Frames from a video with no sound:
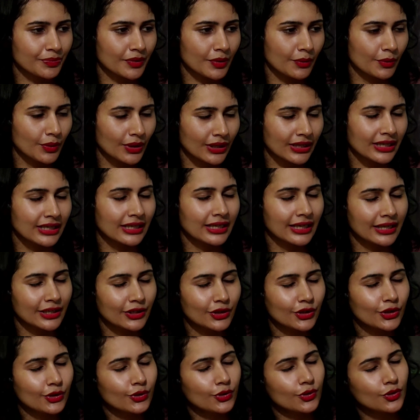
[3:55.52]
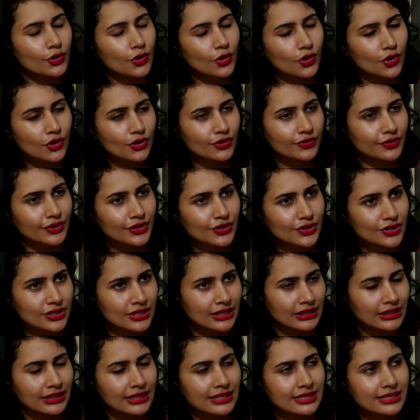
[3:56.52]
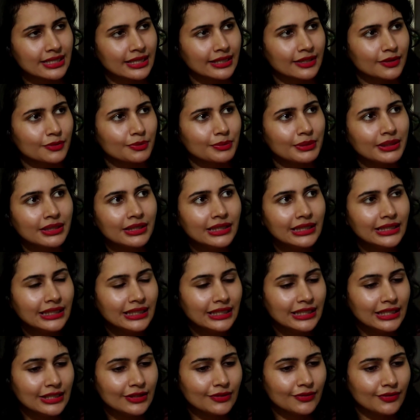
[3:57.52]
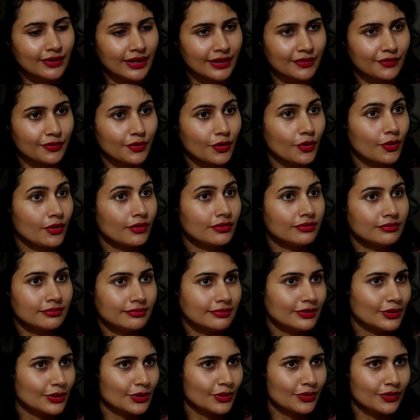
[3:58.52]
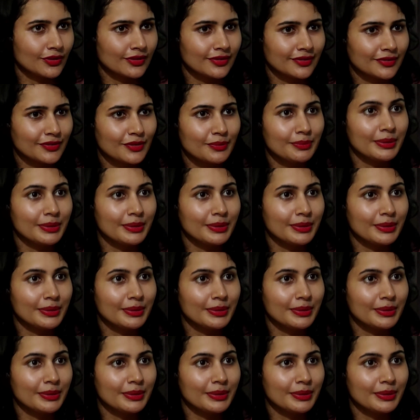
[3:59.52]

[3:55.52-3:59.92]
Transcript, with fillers: working currently on a lot of interesting things that could be fun for, you know, for